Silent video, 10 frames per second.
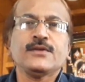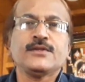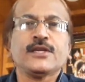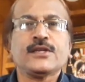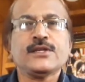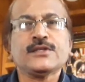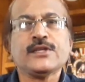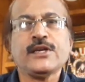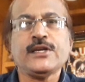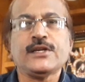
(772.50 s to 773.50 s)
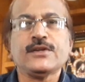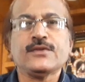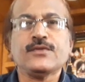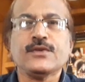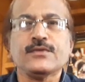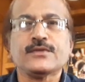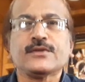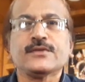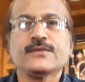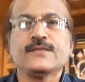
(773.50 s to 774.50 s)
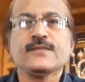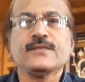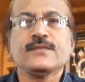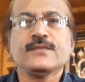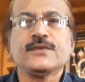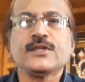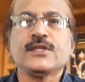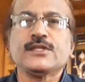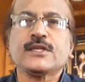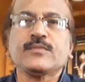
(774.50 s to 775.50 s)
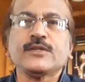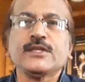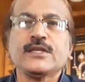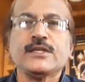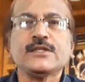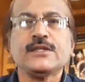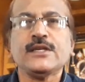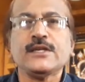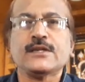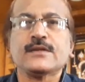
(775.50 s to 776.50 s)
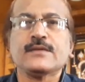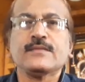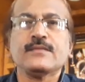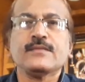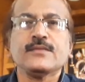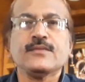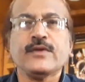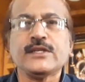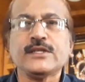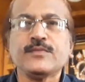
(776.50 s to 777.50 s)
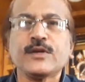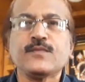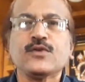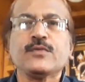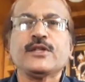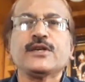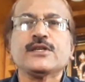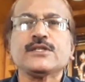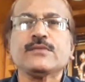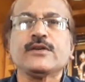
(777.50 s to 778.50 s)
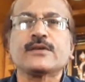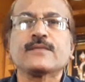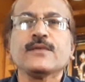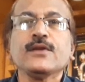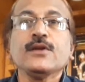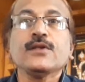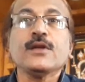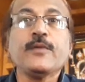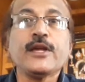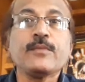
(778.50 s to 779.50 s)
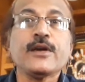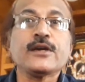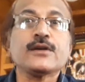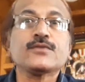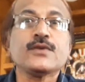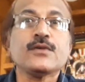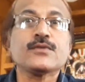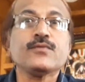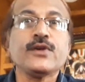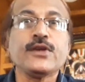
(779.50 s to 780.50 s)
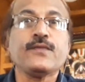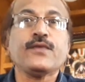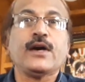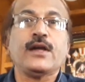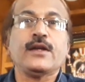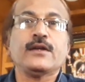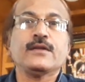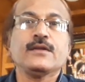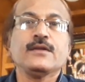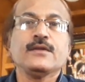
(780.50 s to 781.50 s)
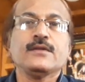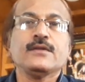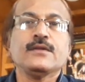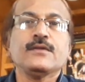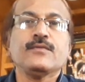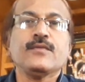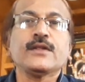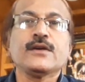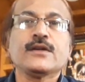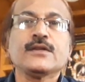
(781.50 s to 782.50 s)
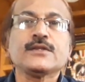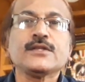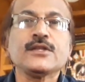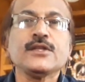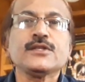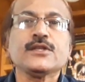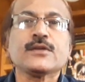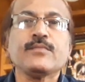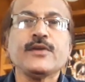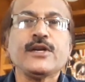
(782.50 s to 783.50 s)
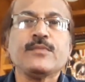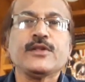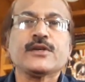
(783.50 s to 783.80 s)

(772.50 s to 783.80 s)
Check is signed, no doubt. Signature of the check is there, but it is being put by the customer. The paying banker should have to verify whether the signature made by the